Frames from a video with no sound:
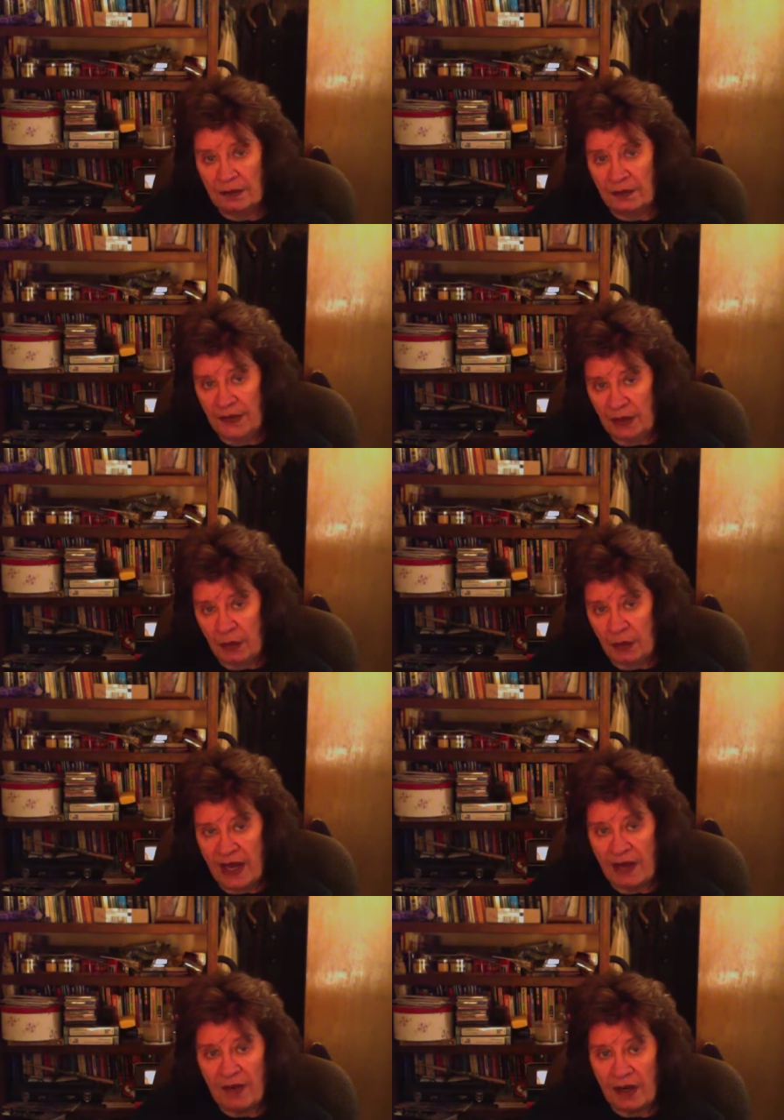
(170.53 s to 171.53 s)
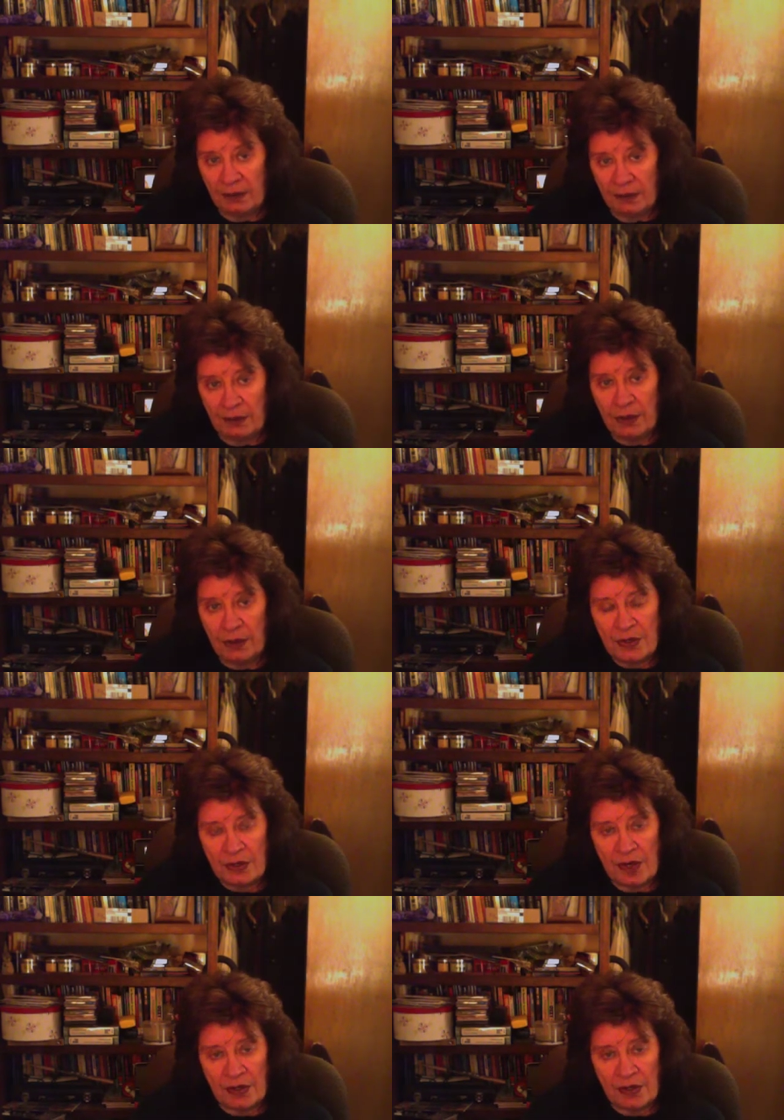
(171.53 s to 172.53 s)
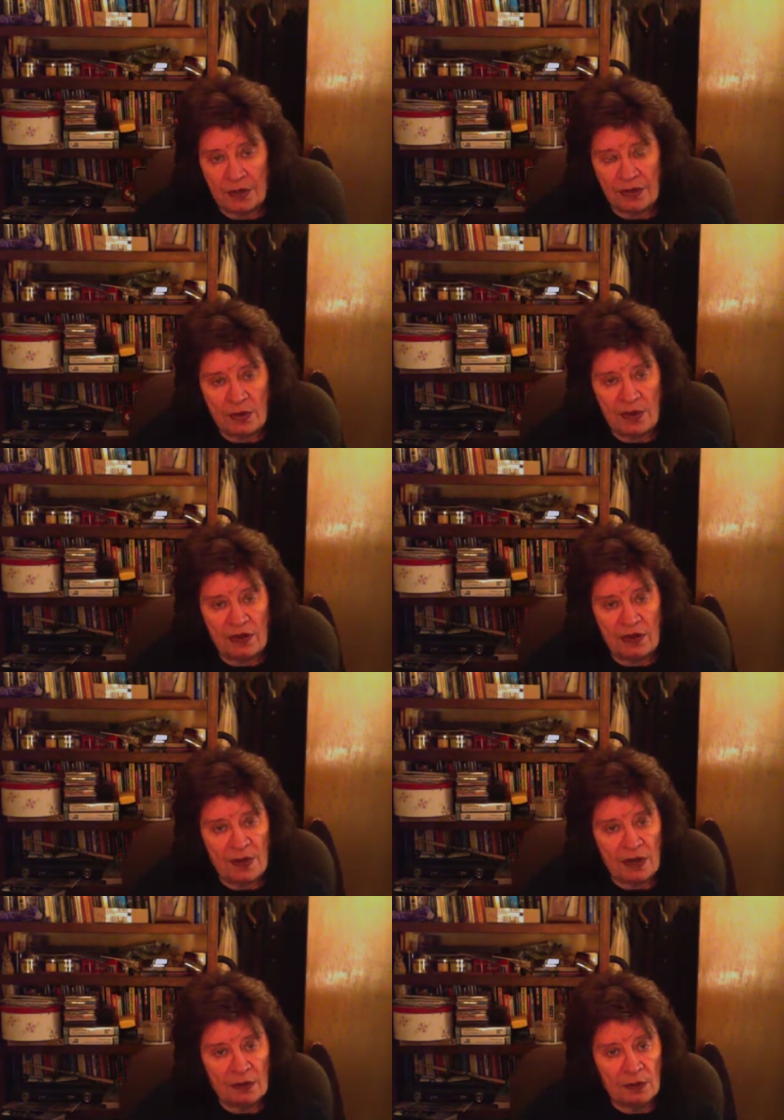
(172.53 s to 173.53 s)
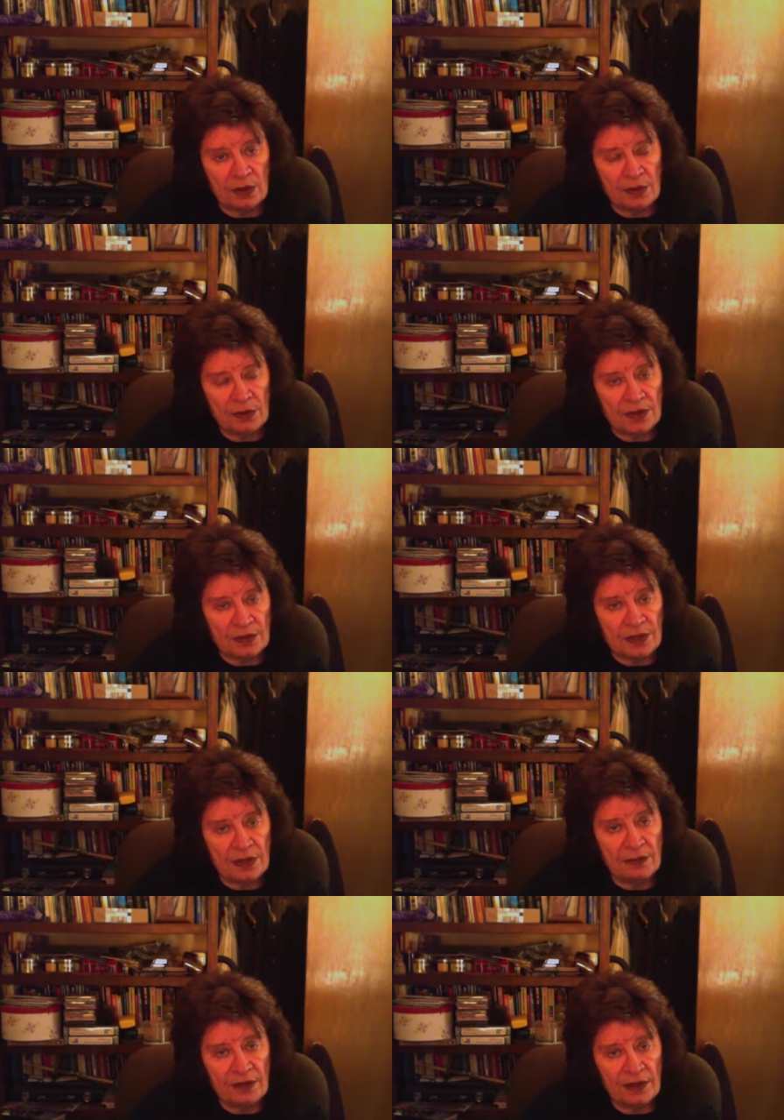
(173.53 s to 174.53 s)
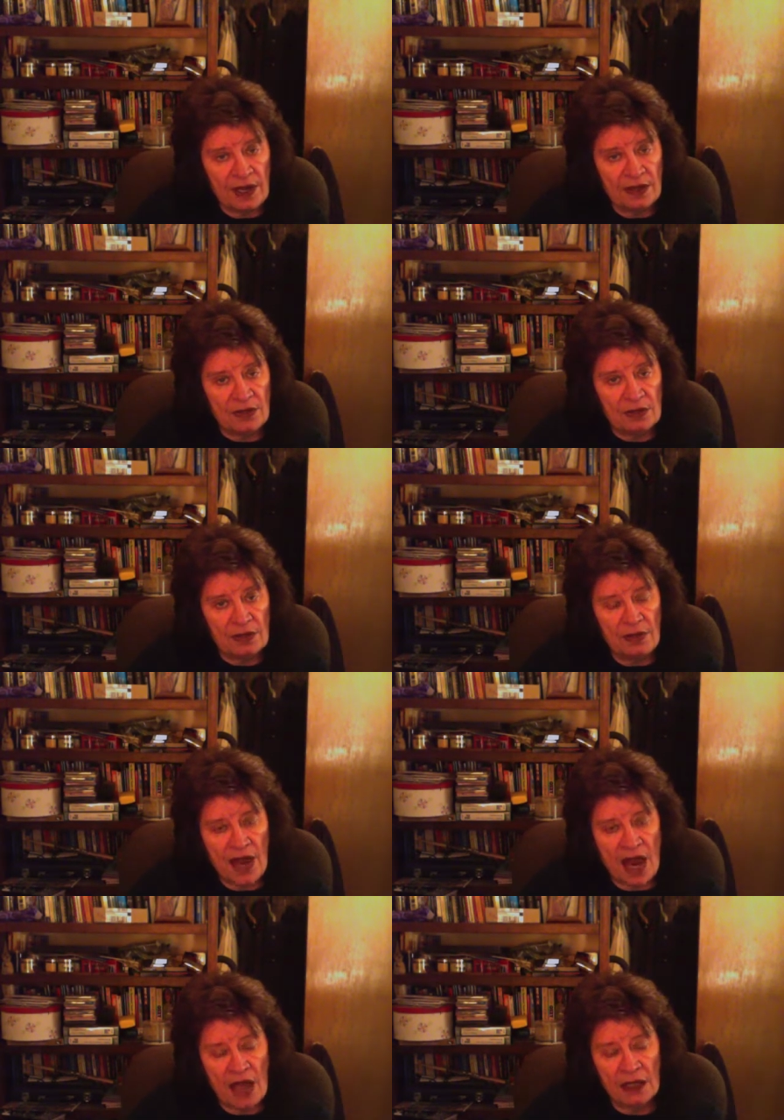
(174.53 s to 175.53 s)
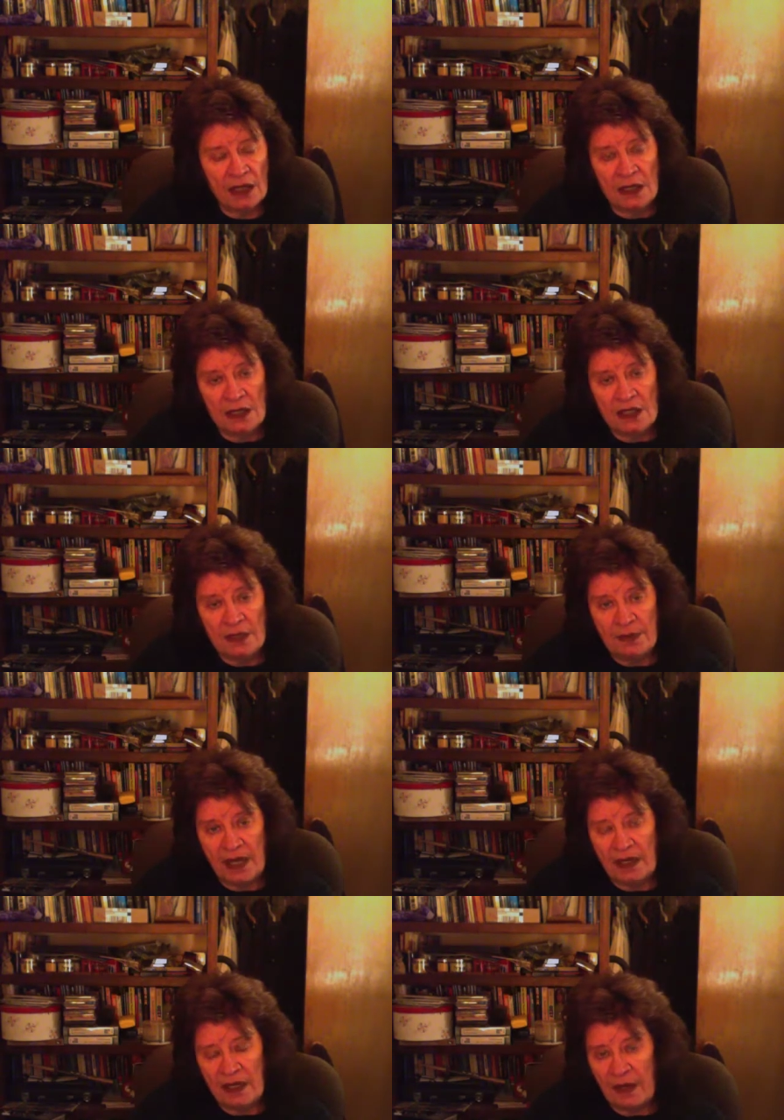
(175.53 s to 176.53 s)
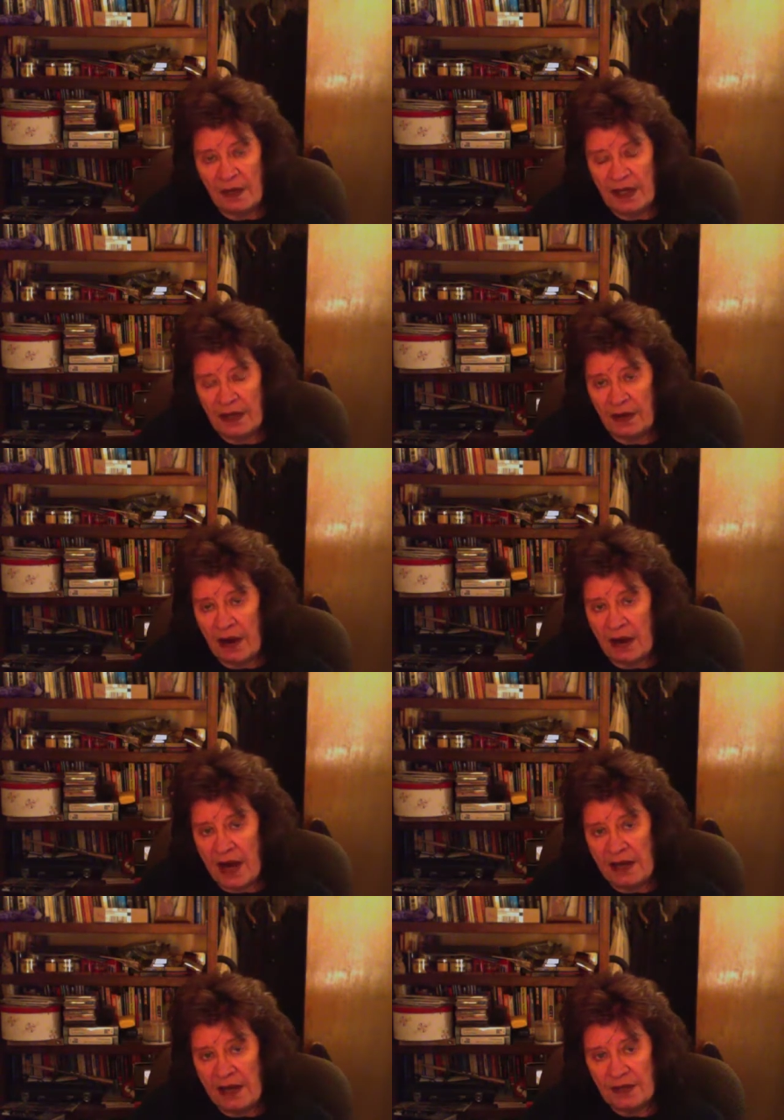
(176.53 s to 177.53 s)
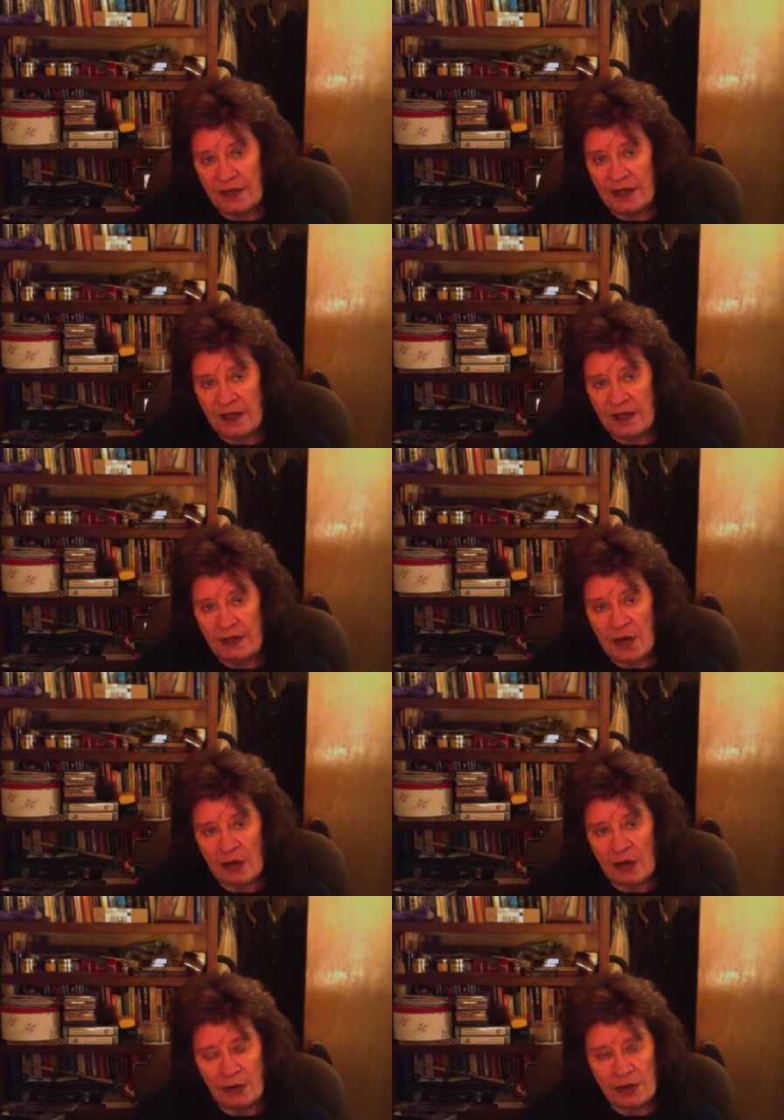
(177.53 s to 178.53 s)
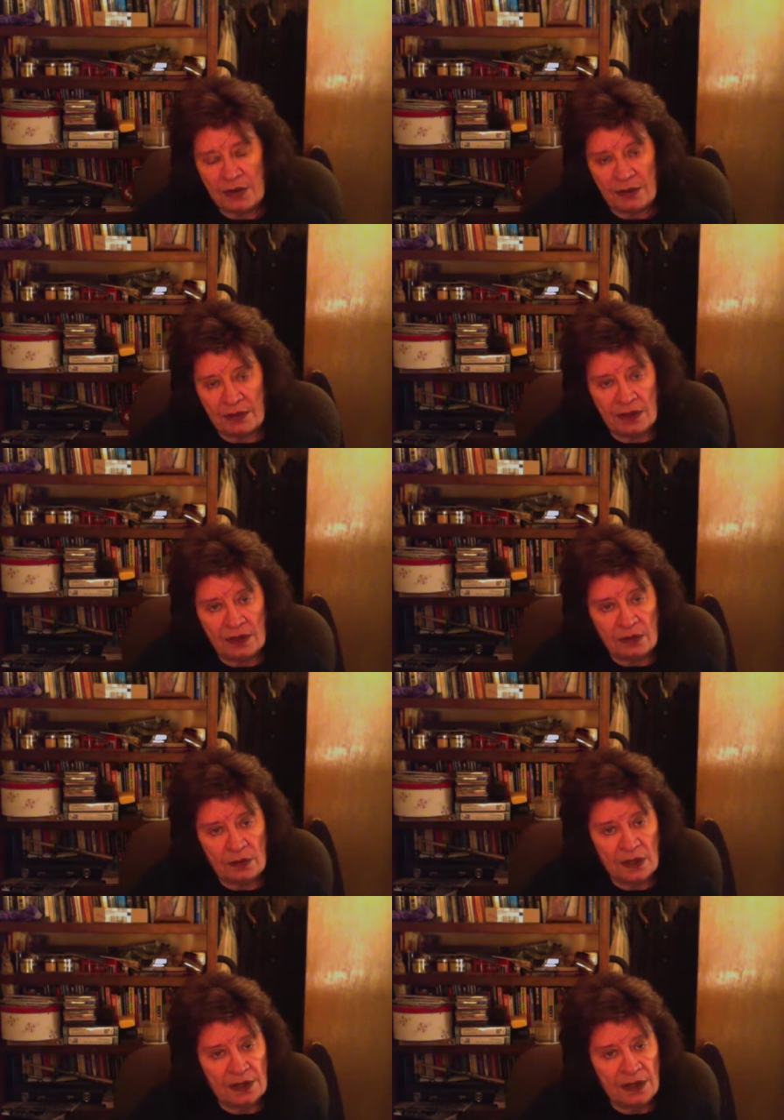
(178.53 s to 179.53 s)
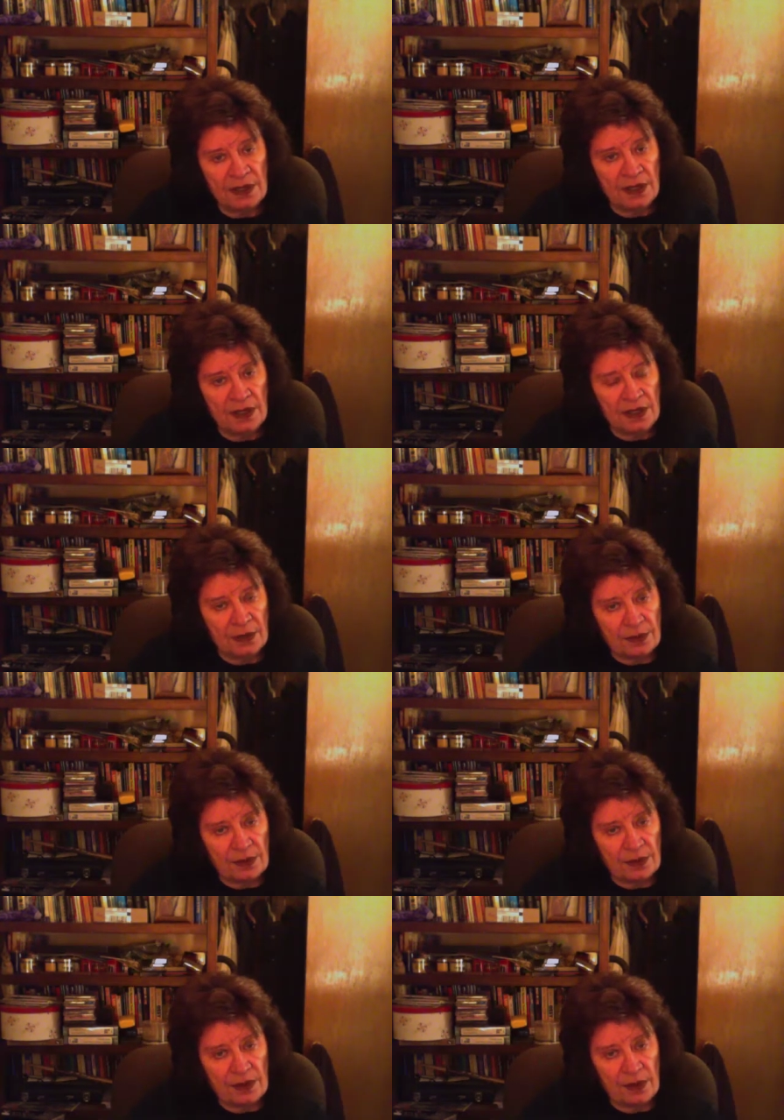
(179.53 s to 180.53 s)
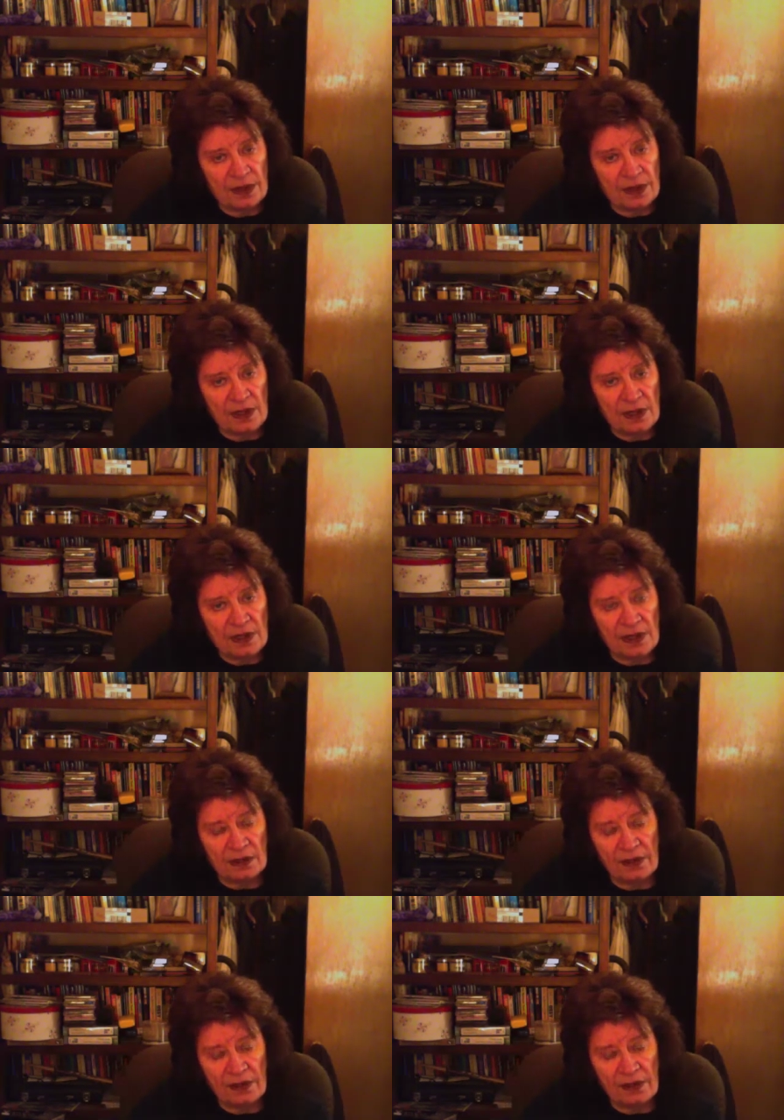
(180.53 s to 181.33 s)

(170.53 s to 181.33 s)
we have our blues structure, the 12-bar blues. There's some variations on that, depending. I mean, there are 8 and 16-bar blues. I really don't want to, go into detail on